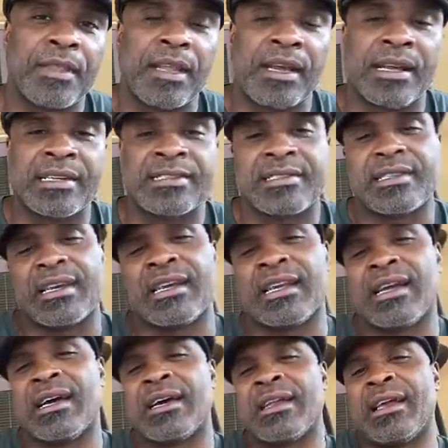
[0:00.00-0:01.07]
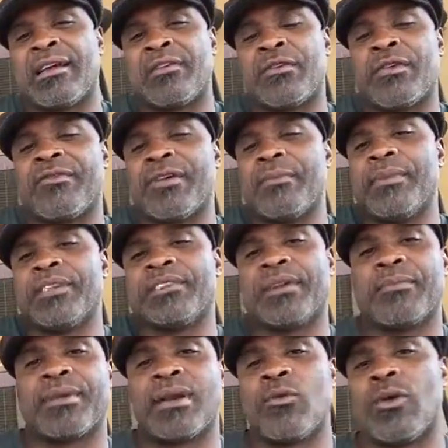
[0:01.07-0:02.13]
Like I said, I don't know if I
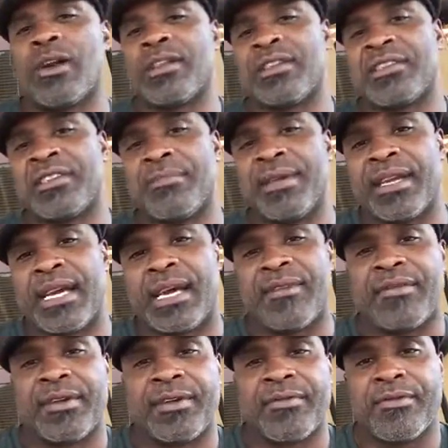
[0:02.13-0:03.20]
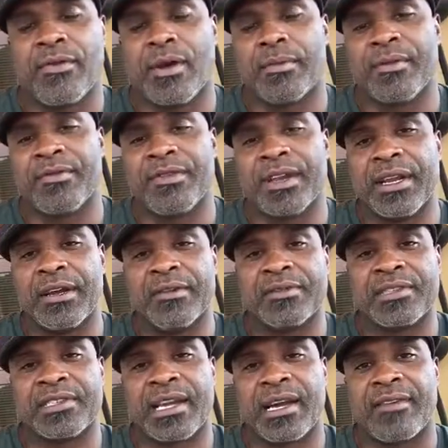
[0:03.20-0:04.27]
mentioned it, but I wanted this to be kind of an informal video,
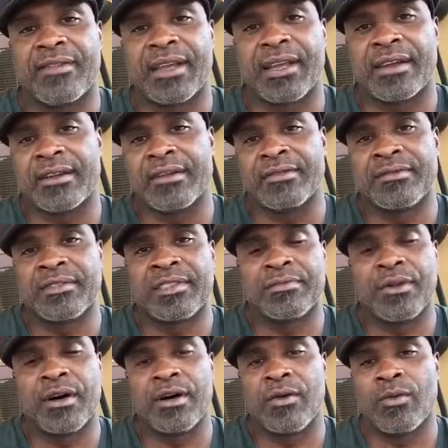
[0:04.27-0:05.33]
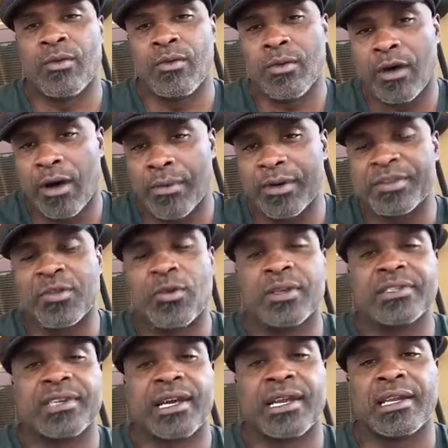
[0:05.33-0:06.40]
just kind of like a small, almost
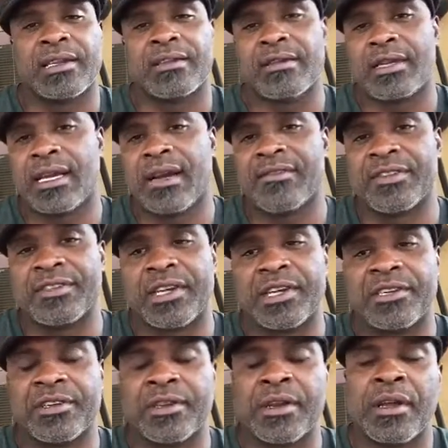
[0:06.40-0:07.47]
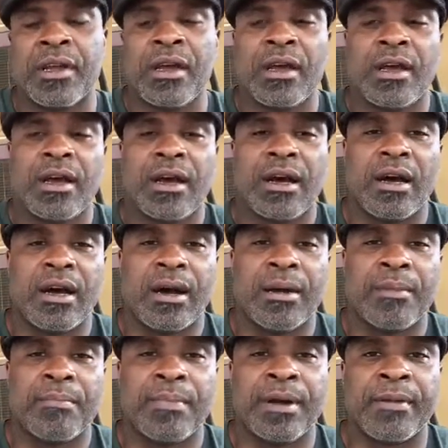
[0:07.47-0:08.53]
one-sided conversation.
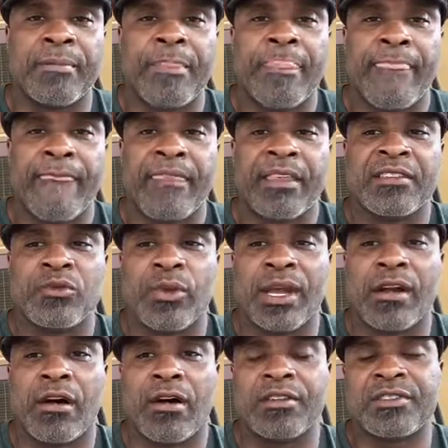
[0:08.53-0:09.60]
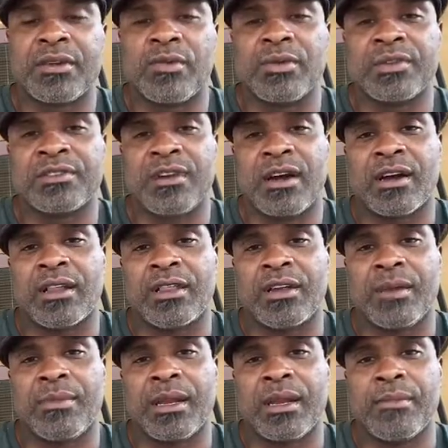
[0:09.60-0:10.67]
But this week also we'll talk a
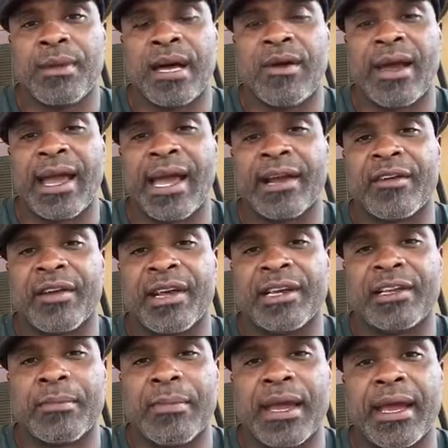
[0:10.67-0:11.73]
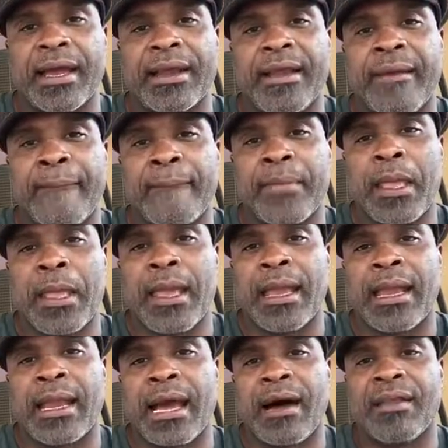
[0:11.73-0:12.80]
little bit about aggregate demand
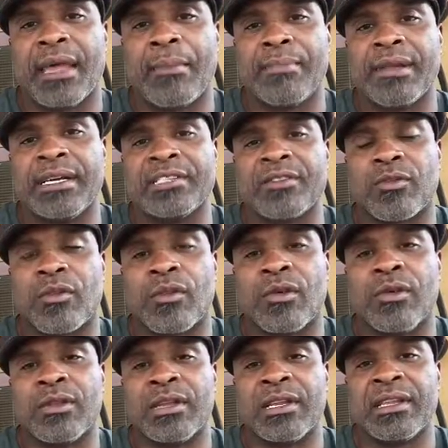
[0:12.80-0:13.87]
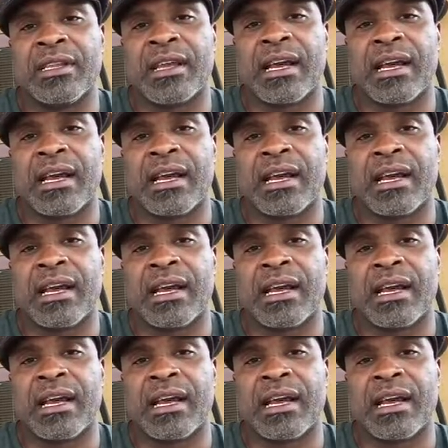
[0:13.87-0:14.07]
and how that plays a role in the